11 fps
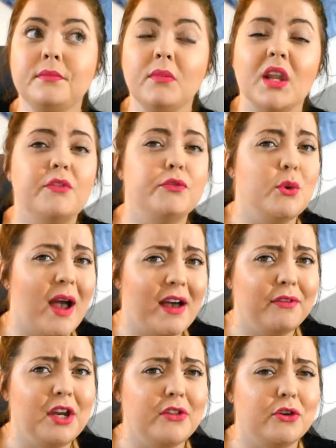If you have
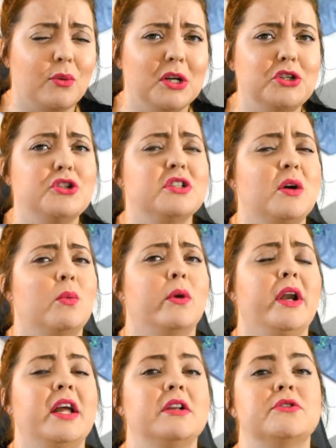any other questions that
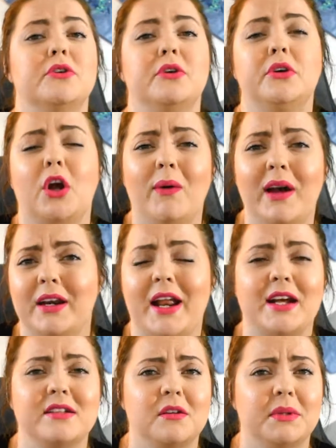weren't answered, go ahead and
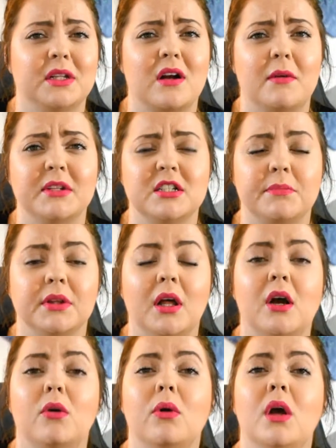ask them in the comments
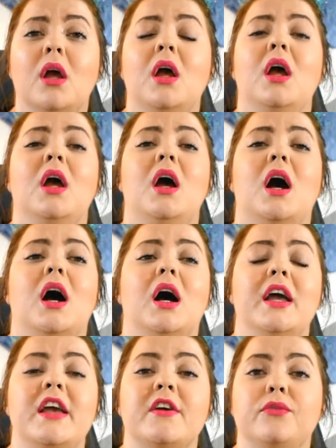below.
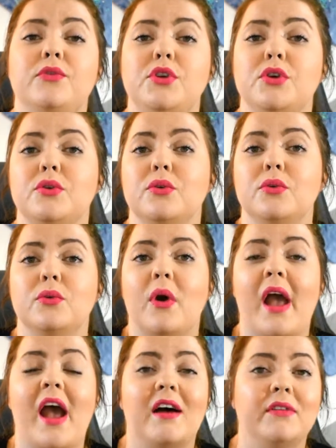If you
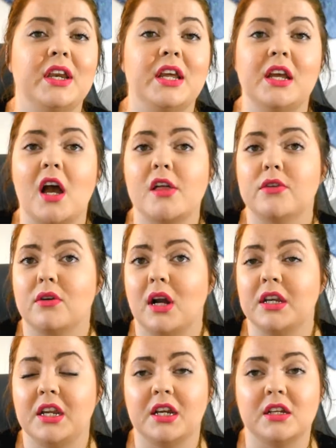have any other
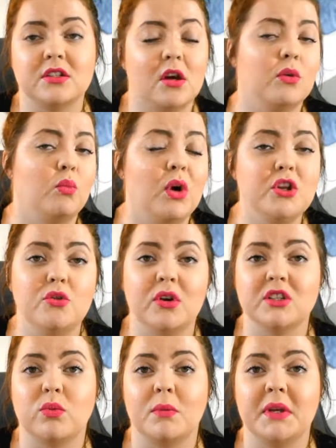ideas on what you
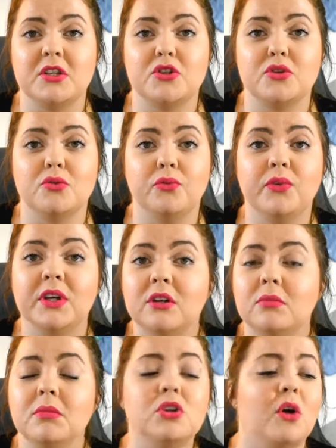guys want me to
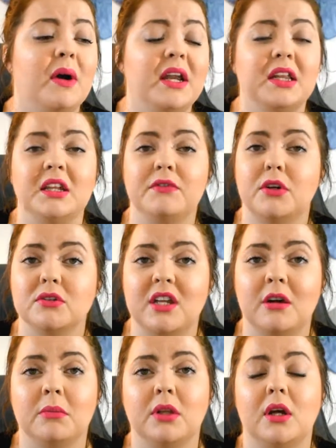film, go ahead and leave those
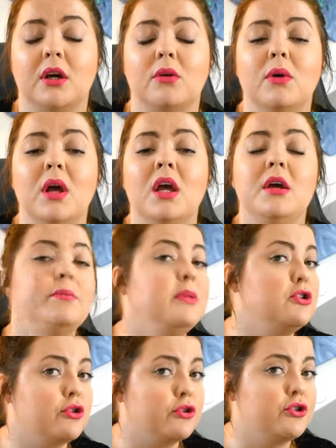down below. Be
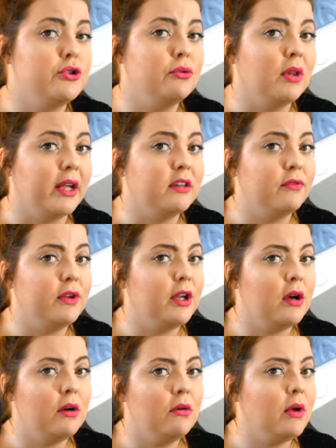sure to like the
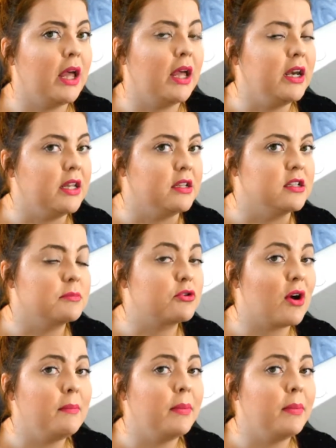video and hit the subscribe